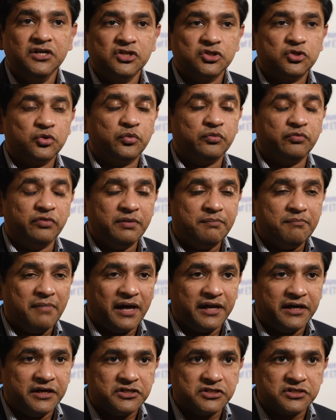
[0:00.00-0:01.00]
So we
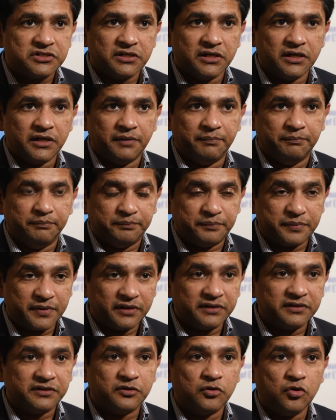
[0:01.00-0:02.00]
manage a
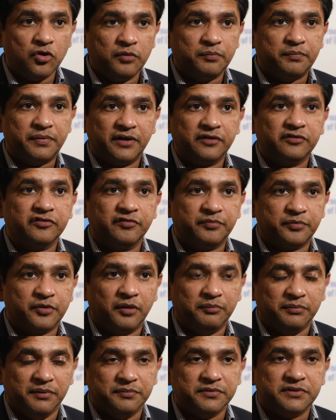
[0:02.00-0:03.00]
breadth, whole breadth of
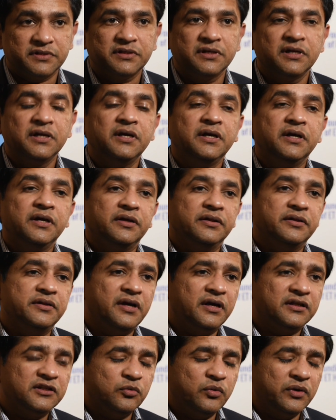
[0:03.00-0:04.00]
problems.
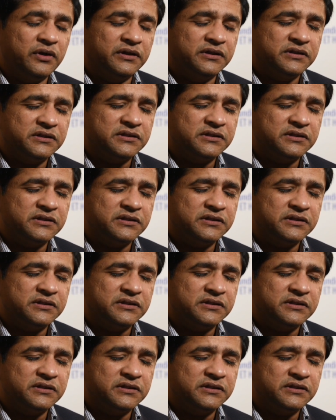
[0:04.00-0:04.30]
The other one